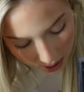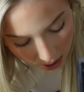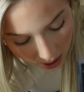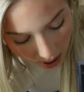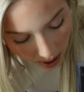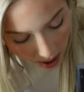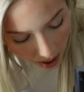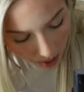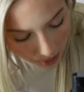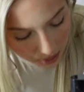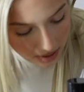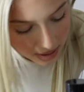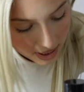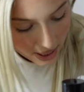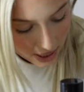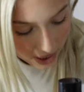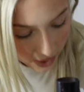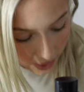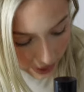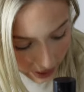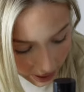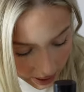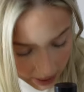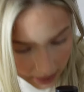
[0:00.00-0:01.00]
girl, so they're
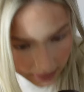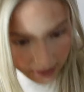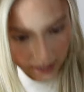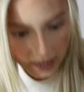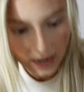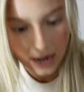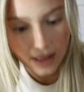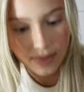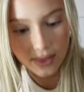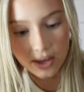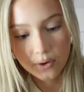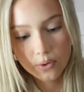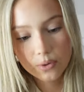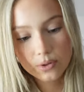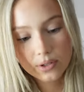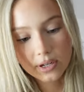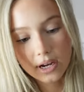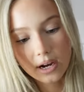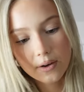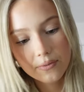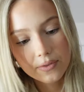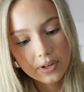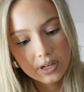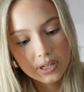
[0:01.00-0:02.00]
going in there. And then I also
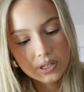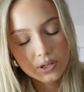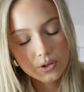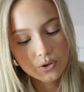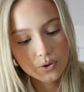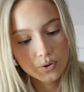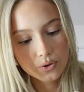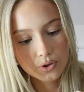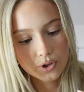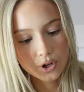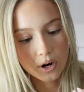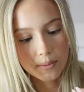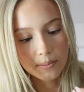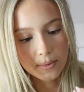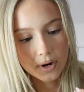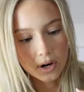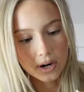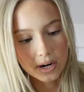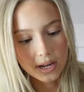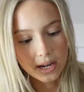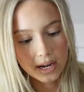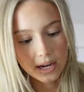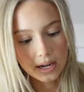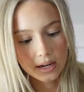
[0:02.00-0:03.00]
have this Giorgio
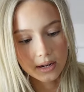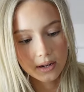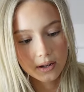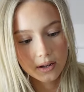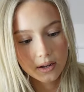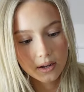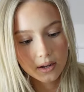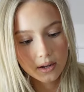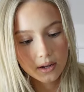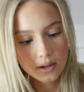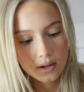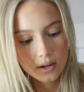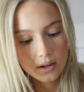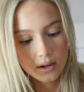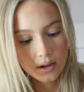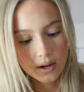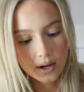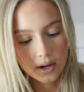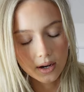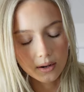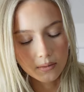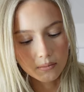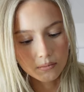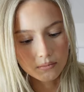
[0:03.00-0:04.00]
Armani
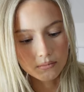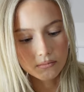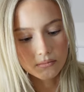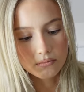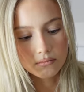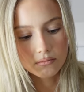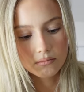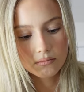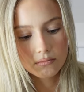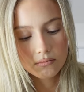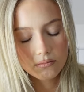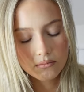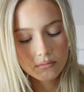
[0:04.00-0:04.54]
thing.